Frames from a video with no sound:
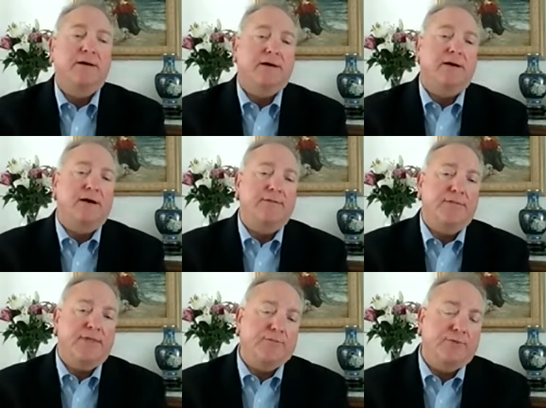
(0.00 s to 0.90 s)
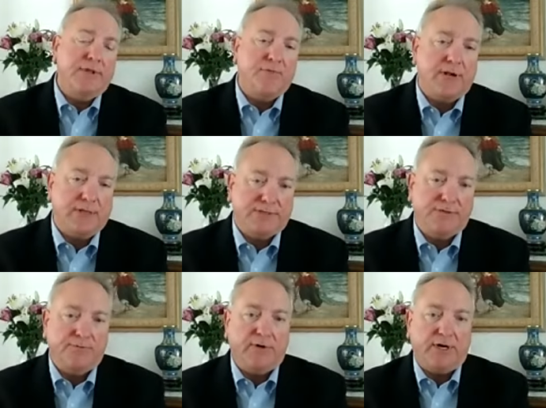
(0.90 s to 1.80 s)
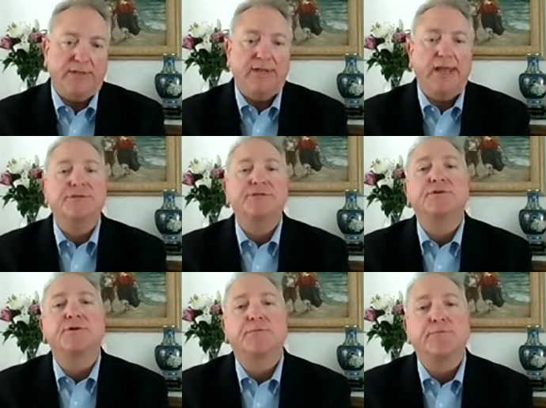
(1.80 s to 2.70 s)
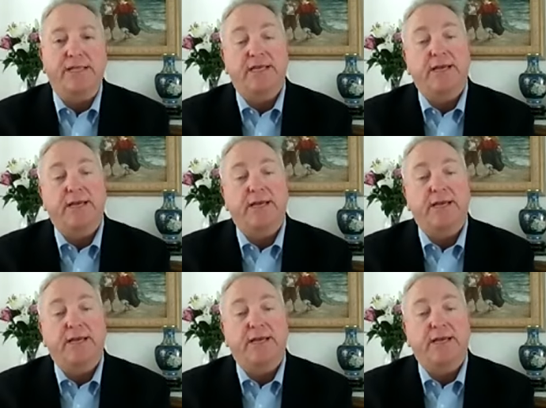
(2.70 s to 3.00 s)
Uh, they really want to uh, hedge their bets. And